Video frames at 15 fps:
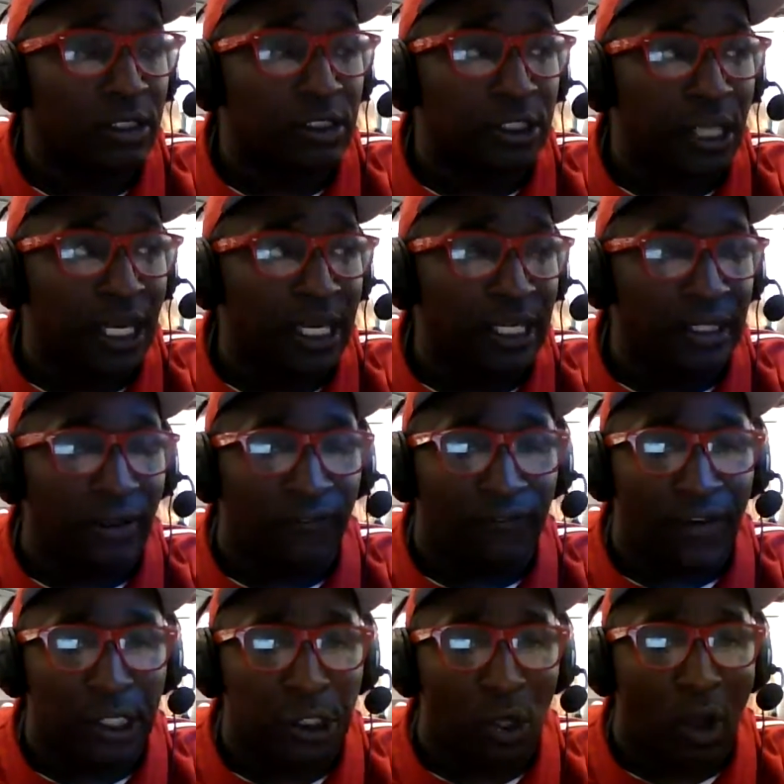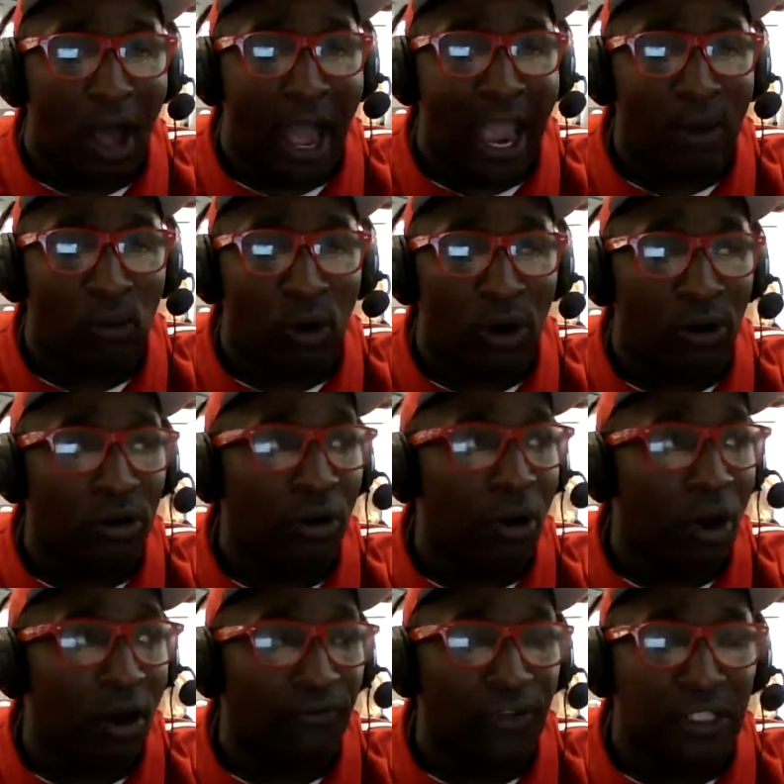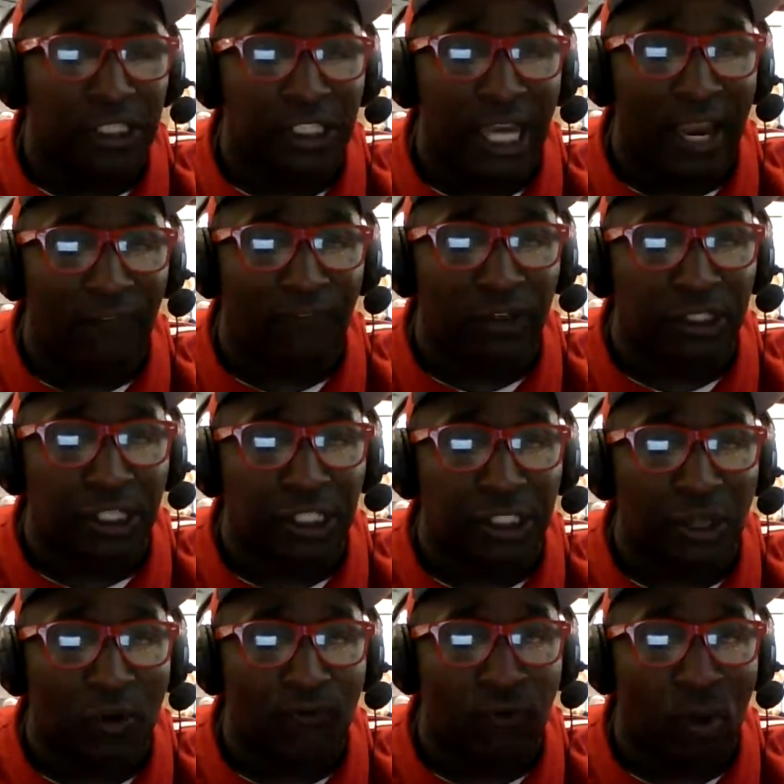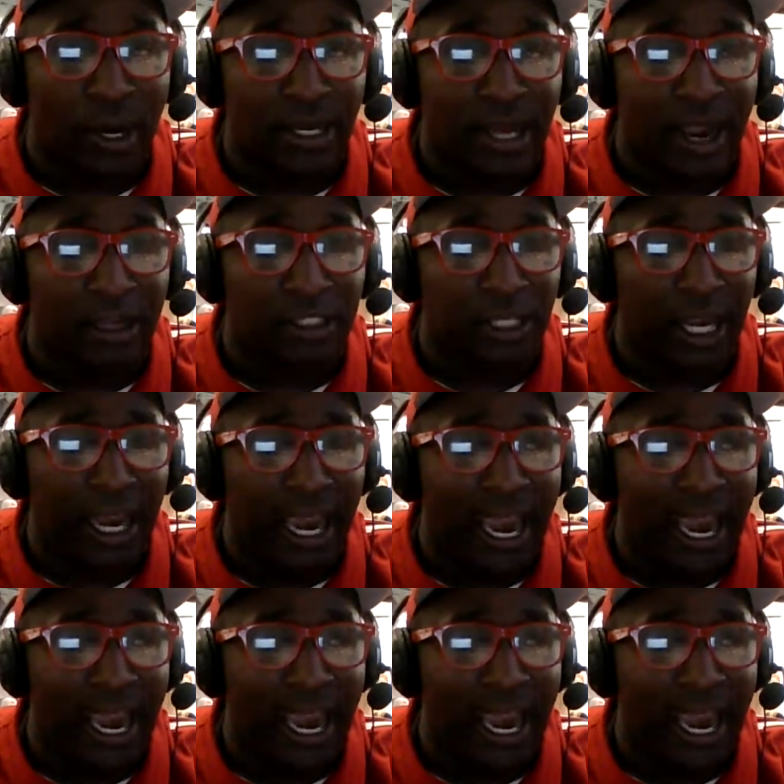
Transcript: Zenni, the official eyewear of the San Francisco 49ers,